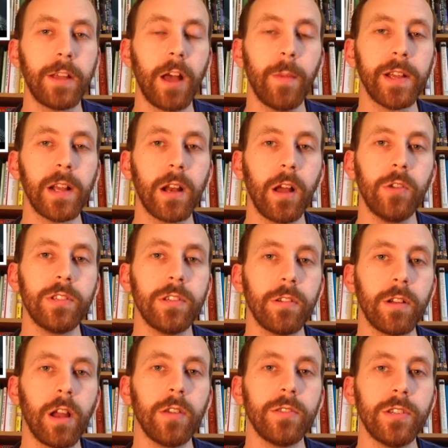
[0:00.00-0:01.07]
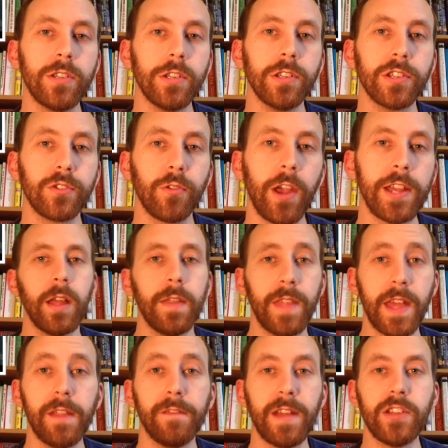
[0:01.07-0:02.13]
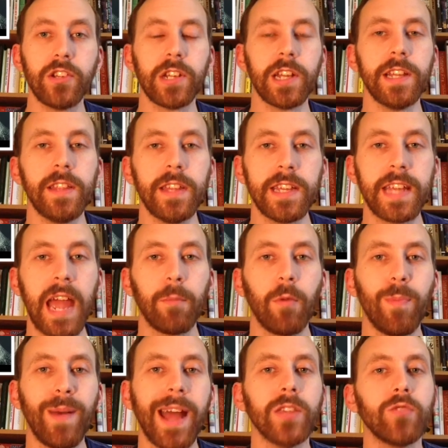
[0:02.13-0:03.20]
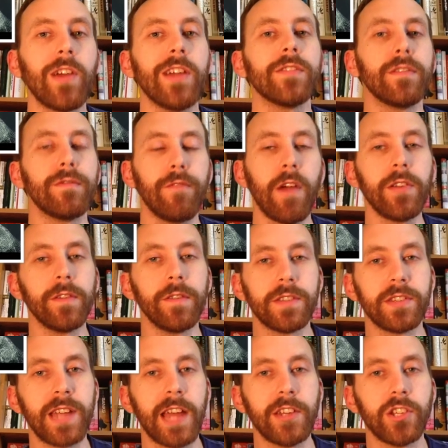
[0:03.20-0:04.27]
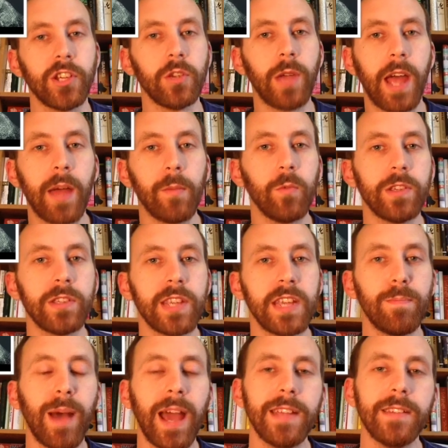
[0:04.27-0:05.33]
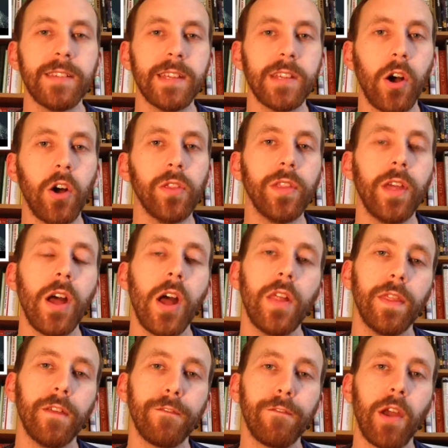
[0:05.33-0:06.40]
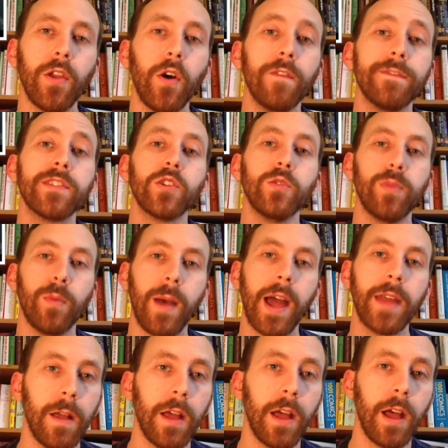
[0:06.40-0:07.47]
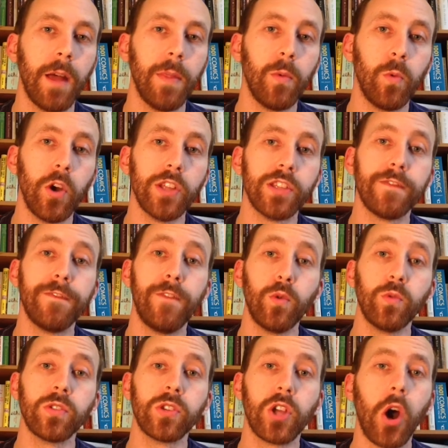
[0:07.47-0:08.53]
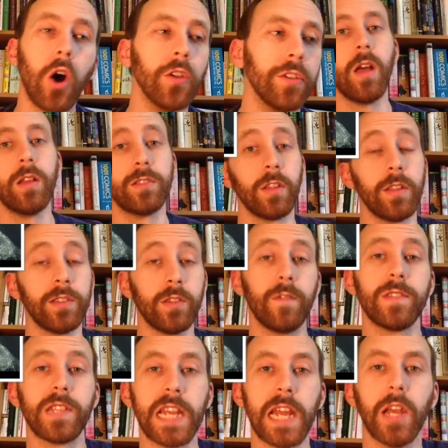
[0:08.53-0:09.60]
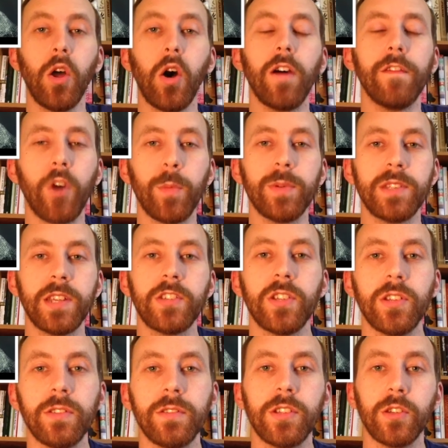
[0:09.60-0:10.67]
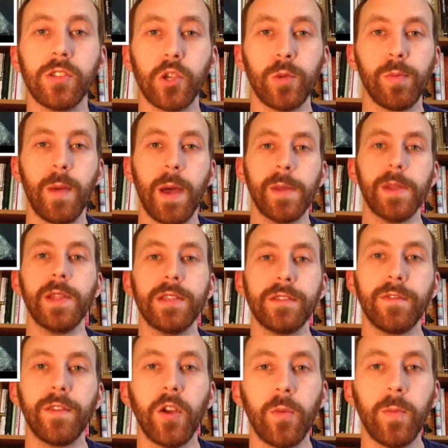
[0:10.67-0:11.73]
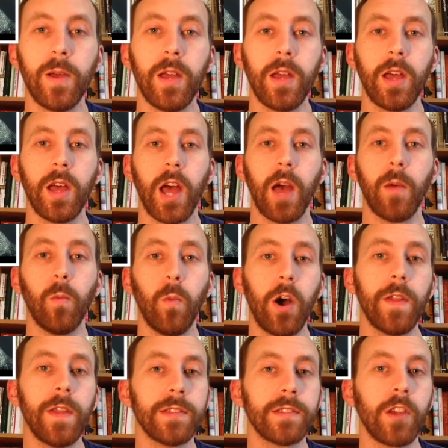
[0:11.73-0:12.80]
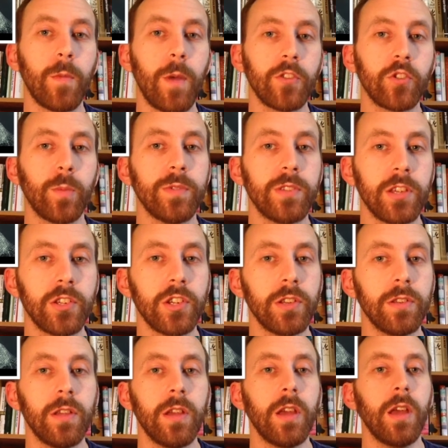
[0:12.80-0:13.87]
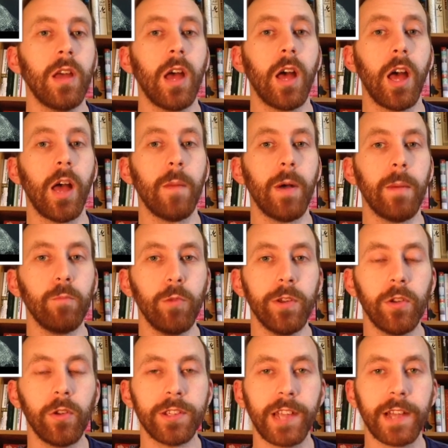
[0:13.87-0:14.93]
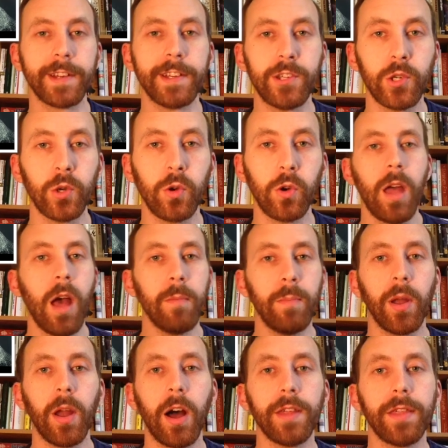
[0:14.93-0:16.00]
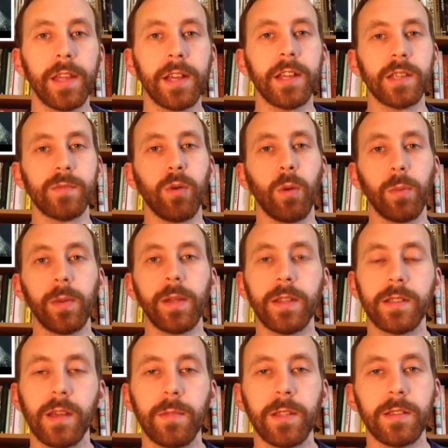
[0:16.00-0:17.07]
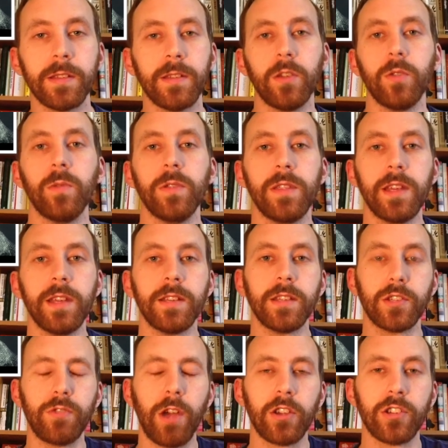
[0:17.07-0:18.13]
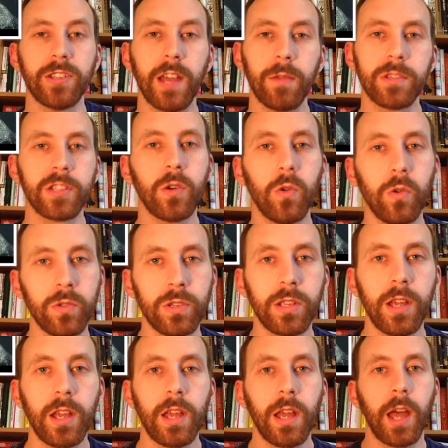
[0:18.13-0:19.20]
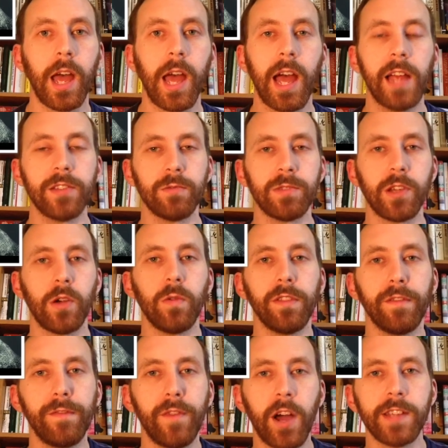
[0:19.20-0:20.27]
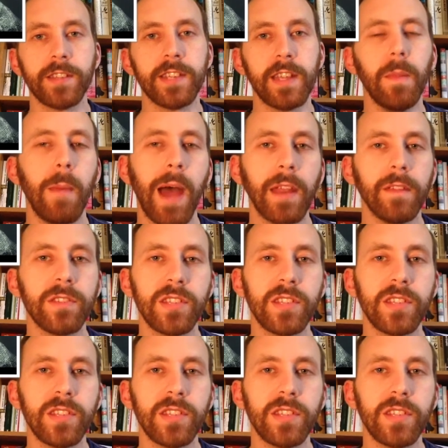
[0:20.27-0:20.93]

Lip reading: coming closer and closer to the screen. Then eventually the camera pans round to the front of the statue and we see painted on the front of Superman the words "False God." So there's obviously a lot of opposition to Superman in this film. Why there's so much opposition, we're not exactly sure, but I think it's probably something to do with the destruction that was caused as a result of the fights in Man of